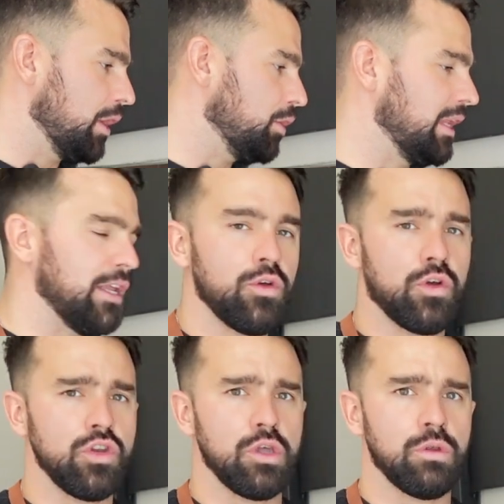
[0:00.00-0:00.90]
you are locally,
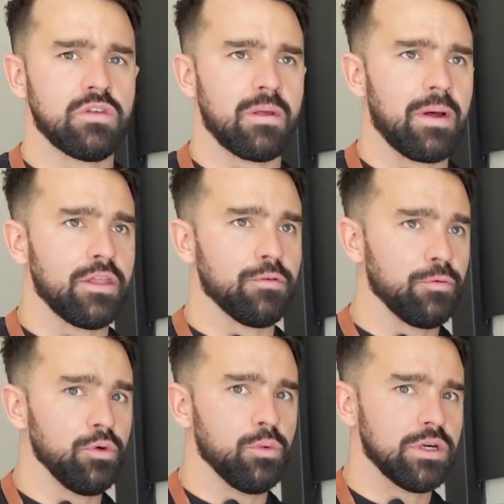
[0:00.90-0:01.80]
you can use some other
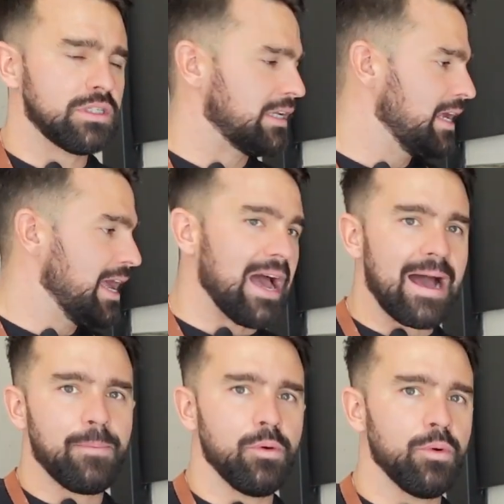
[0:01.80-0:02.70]
fruit woods.
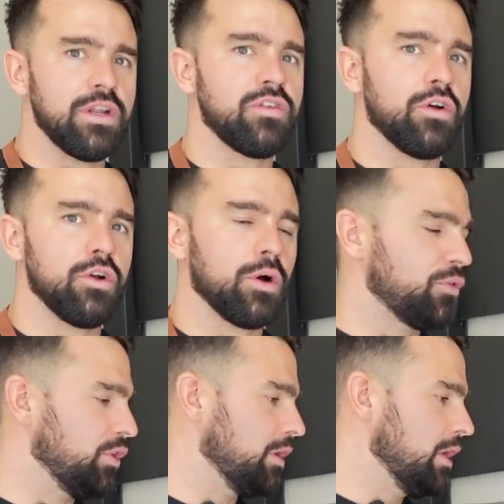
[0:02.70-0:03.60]
Apple wood is a good
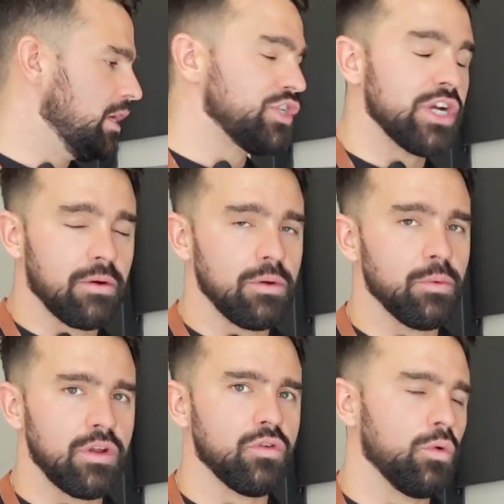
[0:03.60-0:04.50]
option, cherry
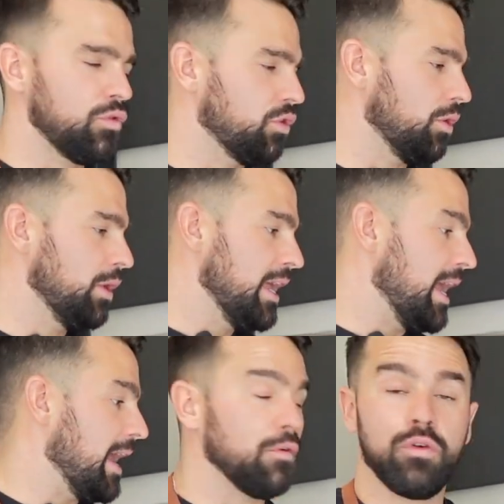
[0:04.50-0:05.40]
wood is also,
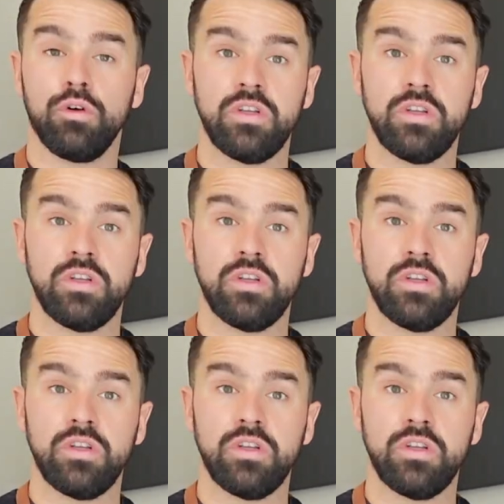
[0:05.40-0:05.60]
and of